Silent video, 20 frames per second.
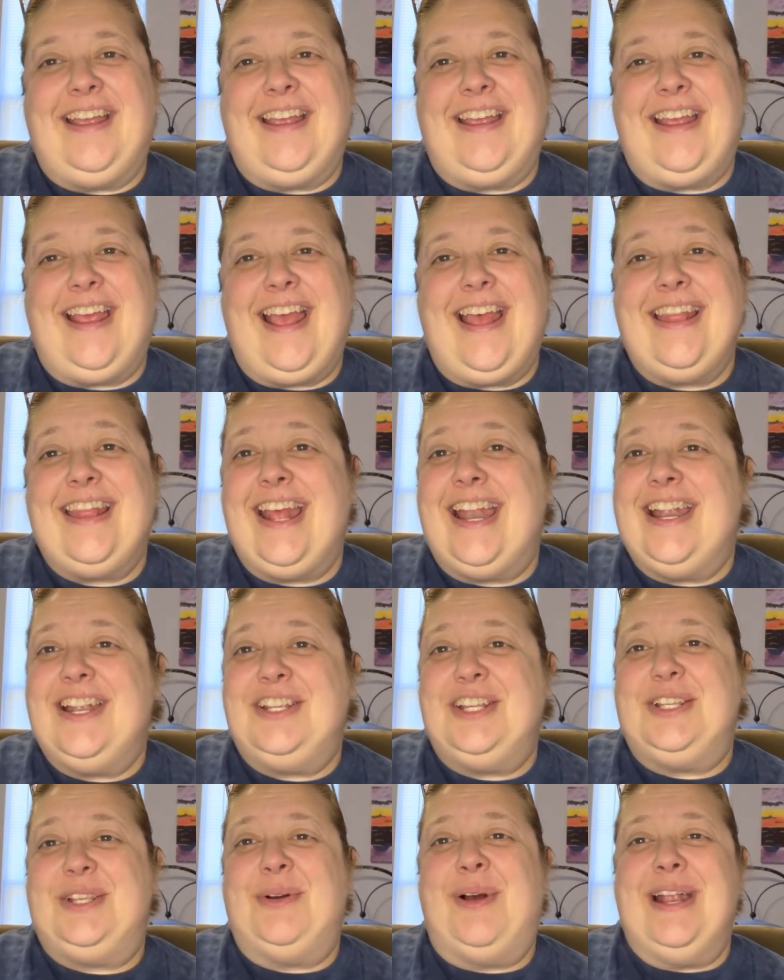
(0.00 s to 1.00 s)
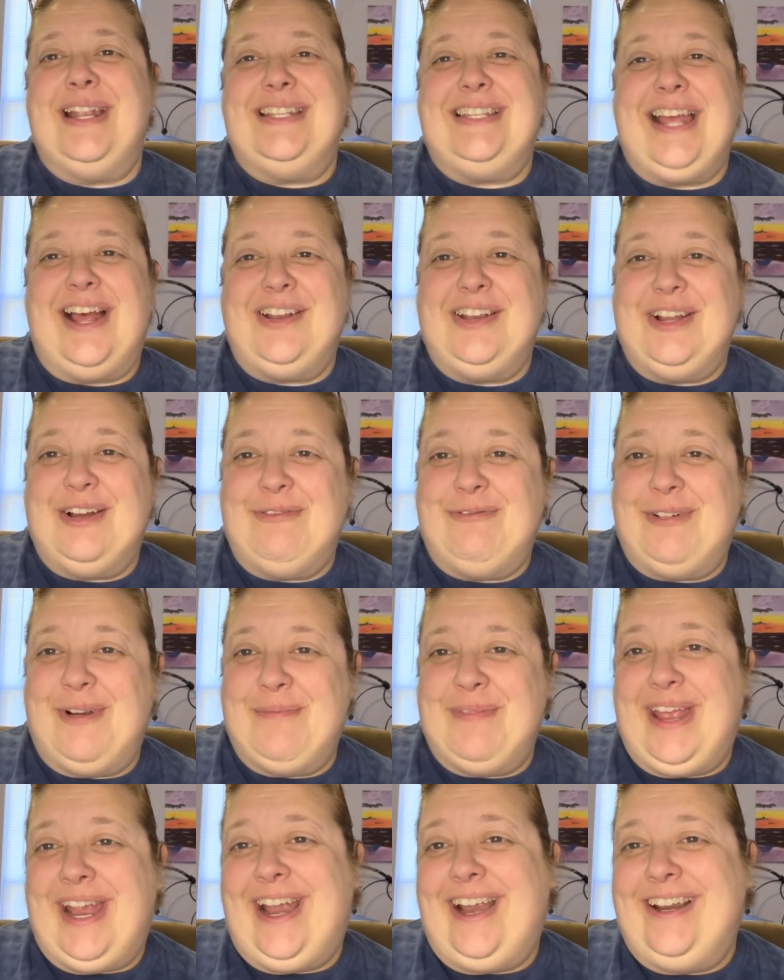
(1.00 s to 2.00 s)
And then it just went downhill
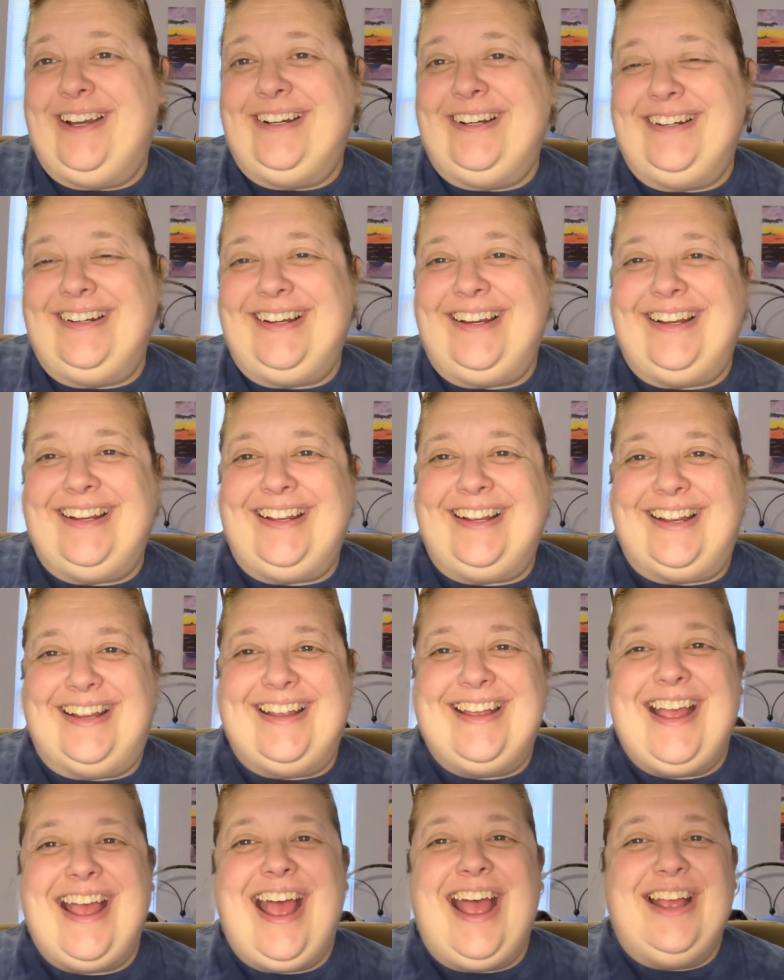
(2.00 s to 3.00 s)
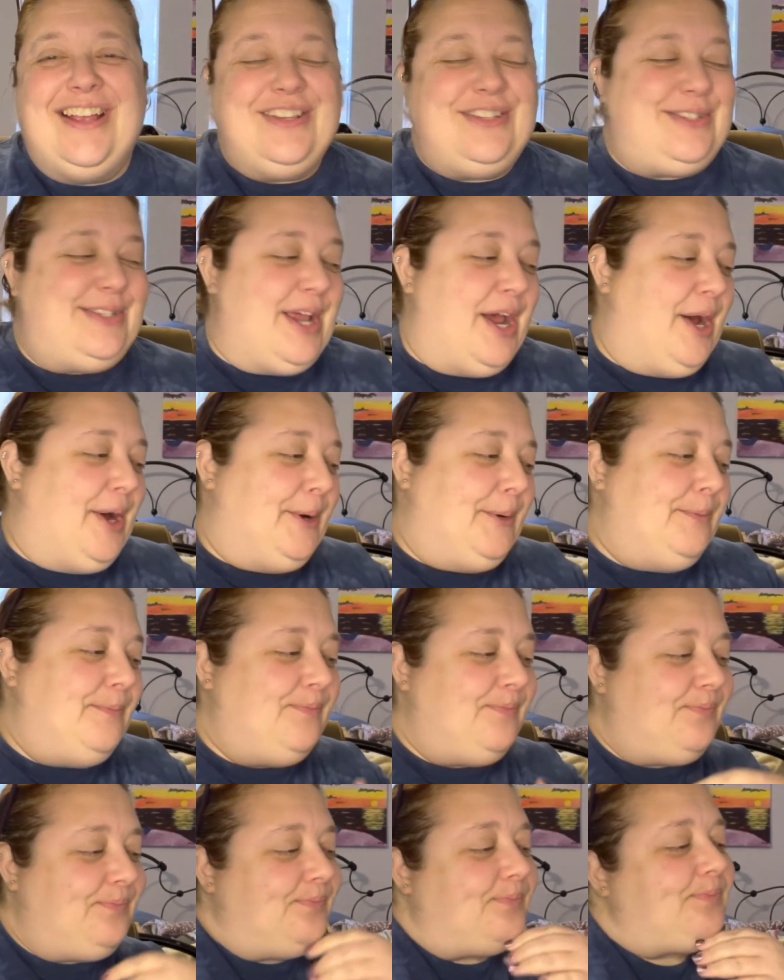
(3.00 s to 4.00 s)
from there. So
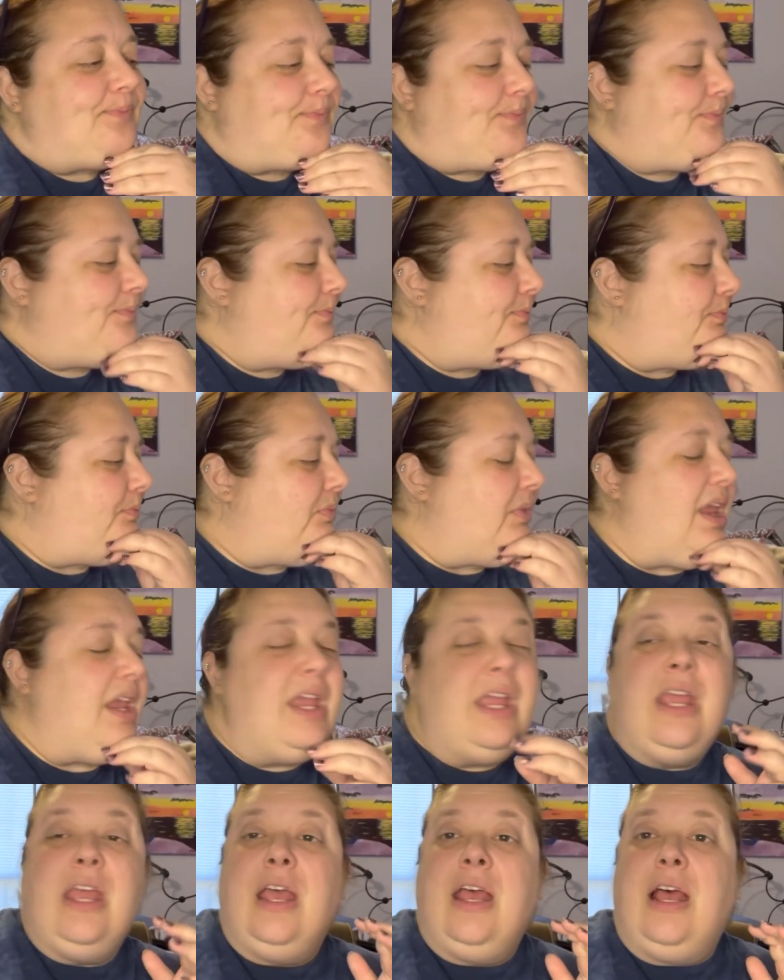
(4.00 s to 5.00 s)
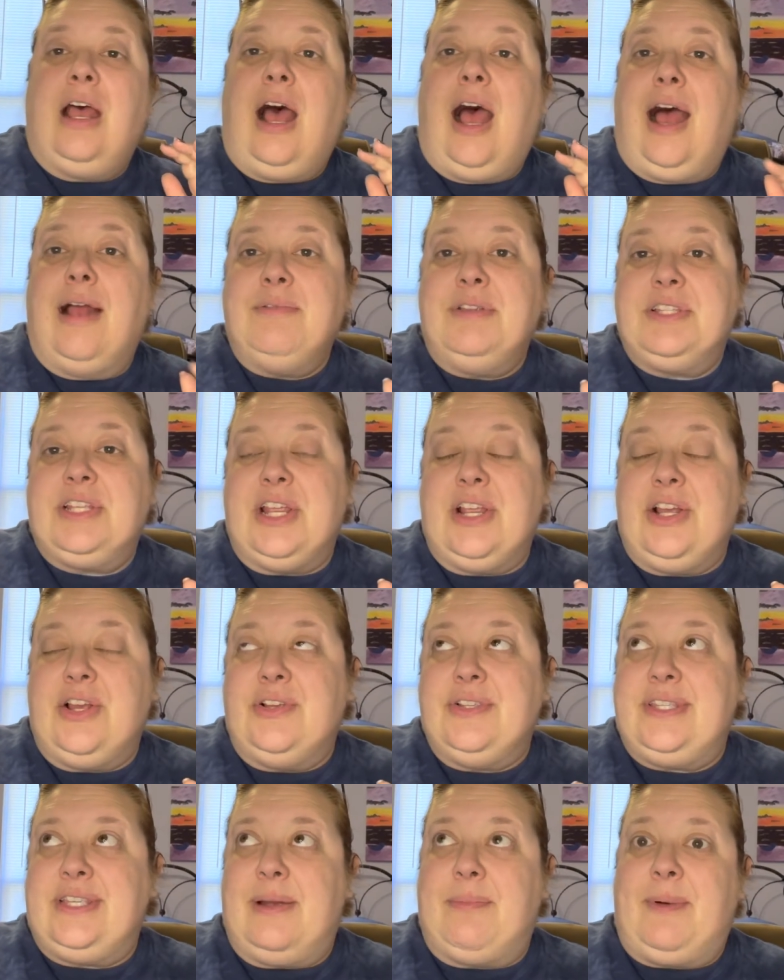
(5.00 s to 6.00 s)
I'm just gonna
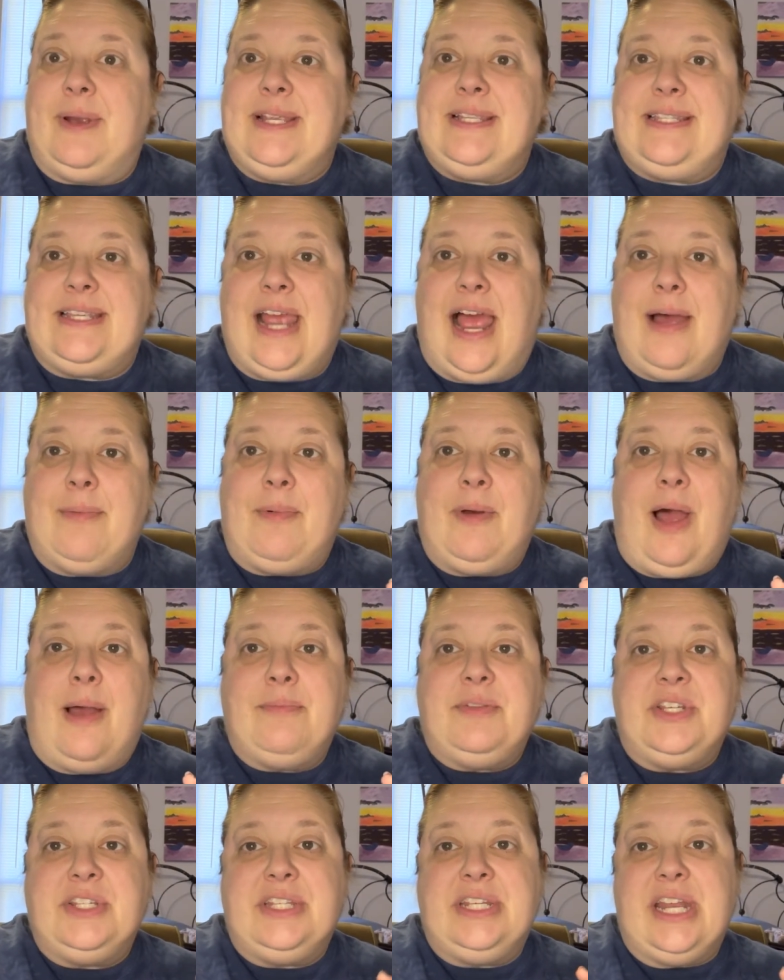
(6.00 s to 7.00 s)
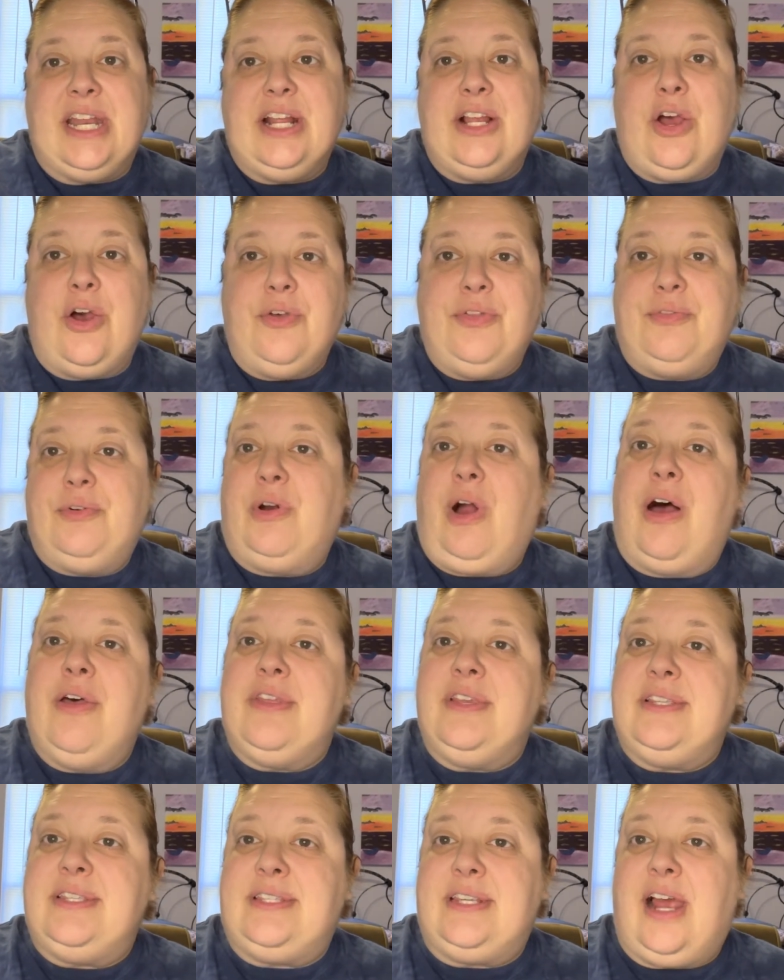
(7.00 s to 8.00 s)
go step by step. I'm just gonna go through all
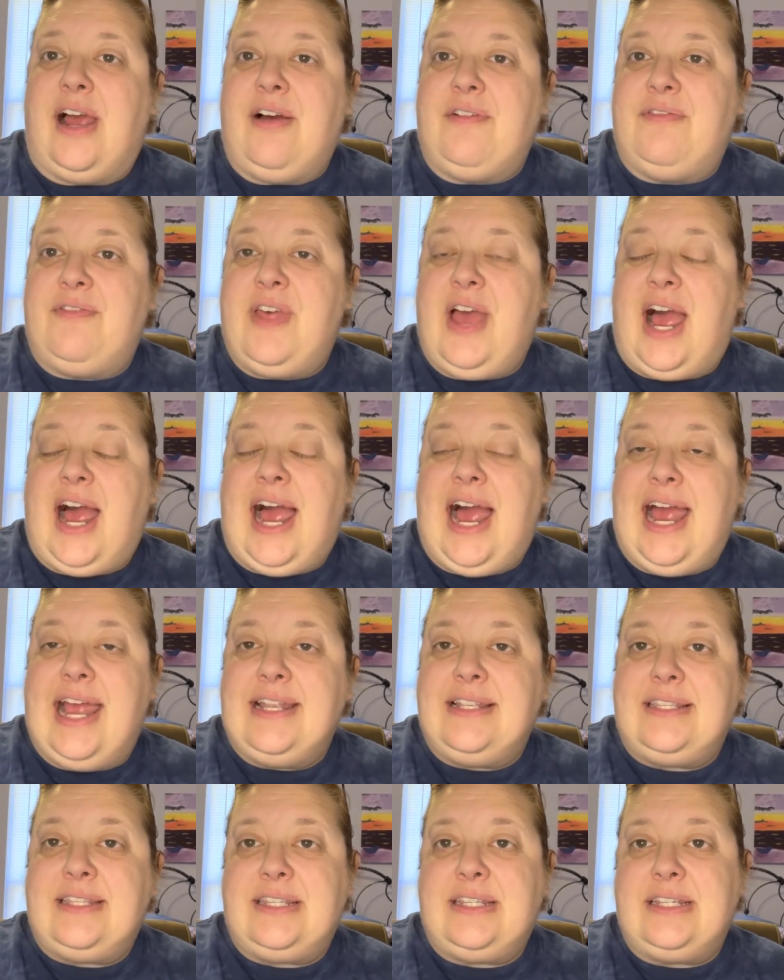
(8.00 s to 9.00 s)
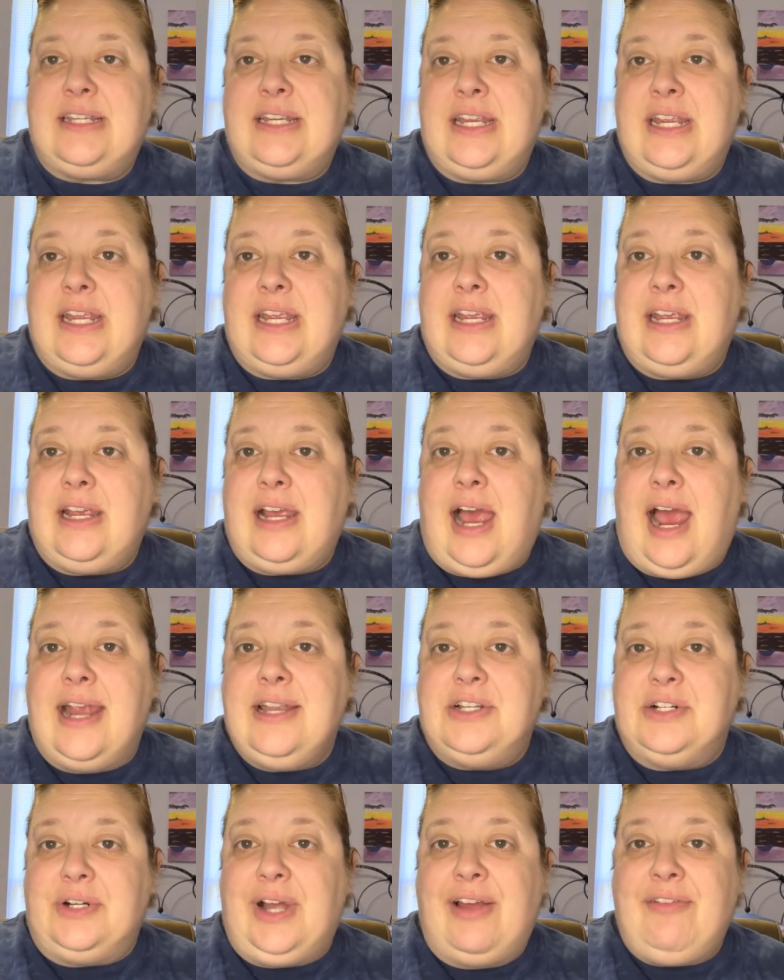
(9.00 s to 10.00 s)
the stuff that I
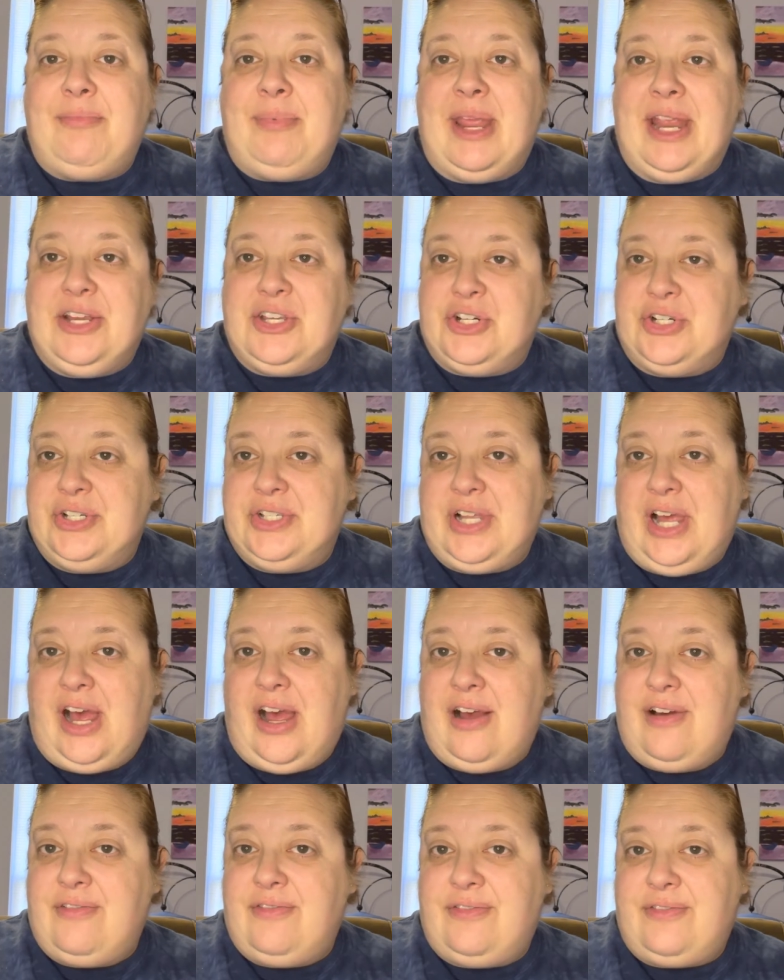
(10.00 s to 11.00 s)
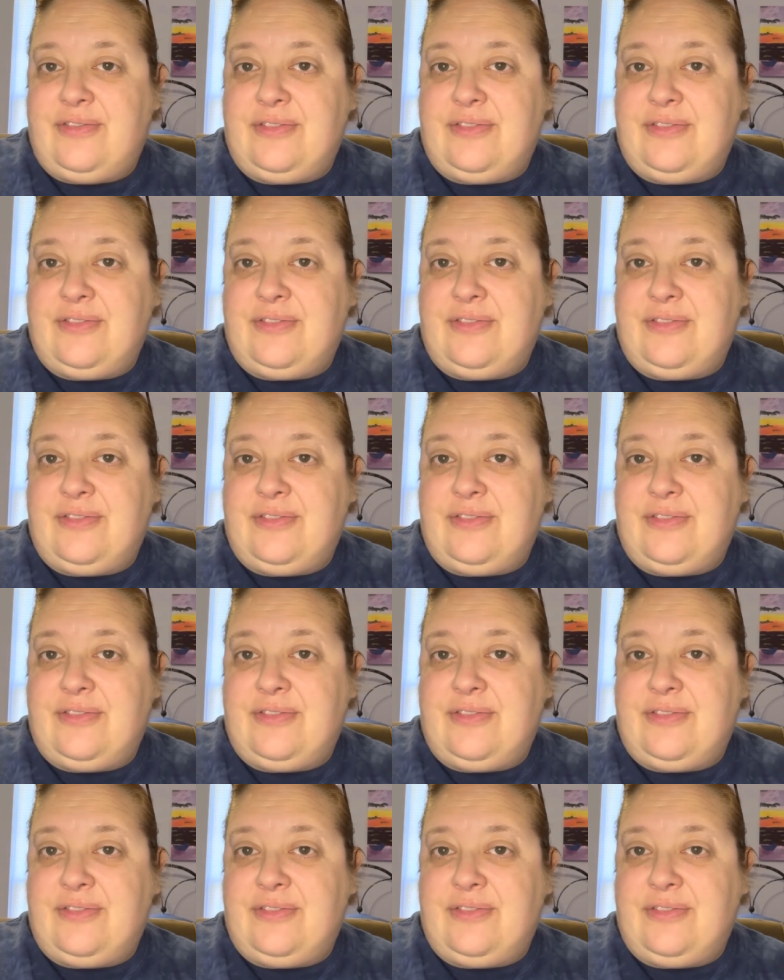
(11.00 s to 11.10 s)
don't have pictures of,